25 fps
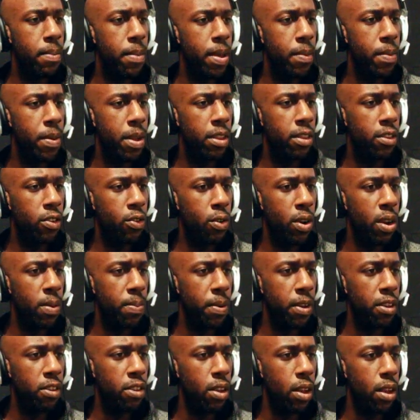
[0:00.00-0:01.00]
Maybe it's
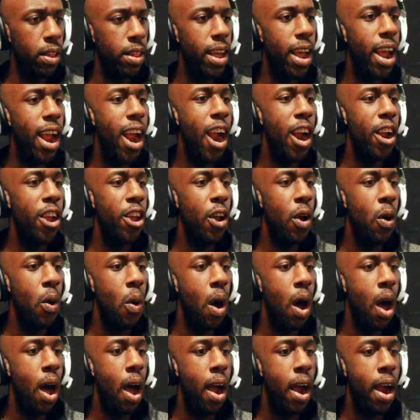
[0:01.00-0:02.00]
creeping. So there you
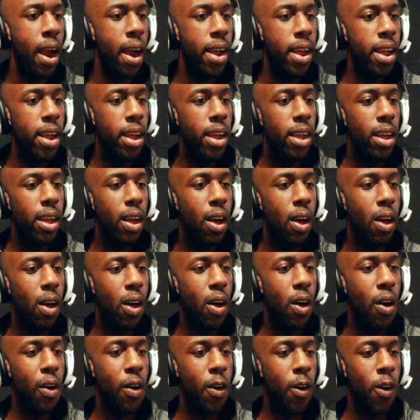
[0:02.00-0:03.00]
are!
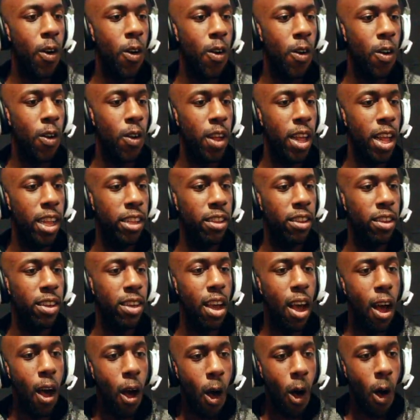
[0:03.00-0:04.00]
Oh, let's
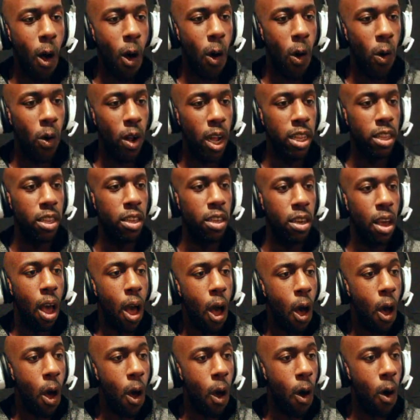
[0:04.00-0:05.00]
go! Let's
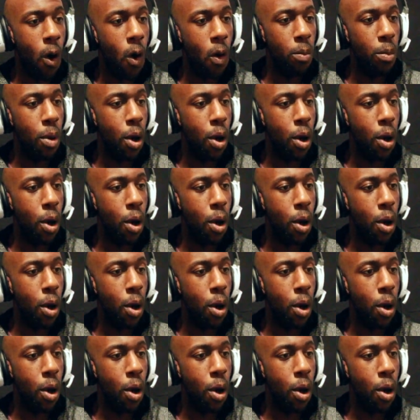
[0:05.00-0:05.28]
go!